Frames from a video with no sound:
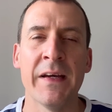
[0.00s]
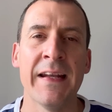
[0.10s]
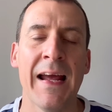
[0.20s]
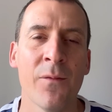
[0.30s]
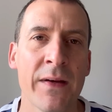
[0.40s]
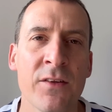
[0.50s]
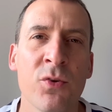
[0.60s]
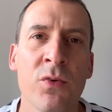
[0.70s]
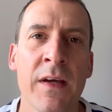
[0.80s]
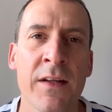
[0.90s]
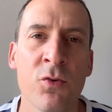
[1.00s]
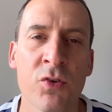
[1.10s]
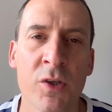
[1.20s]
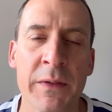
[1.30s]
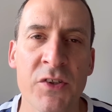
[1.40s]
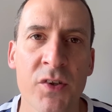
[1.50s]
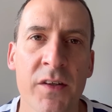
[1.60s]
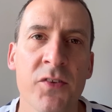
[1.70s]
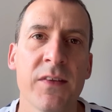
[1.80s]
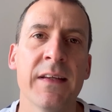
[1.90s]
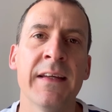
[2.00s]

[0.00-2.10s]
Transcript: and how Edu's going to be judged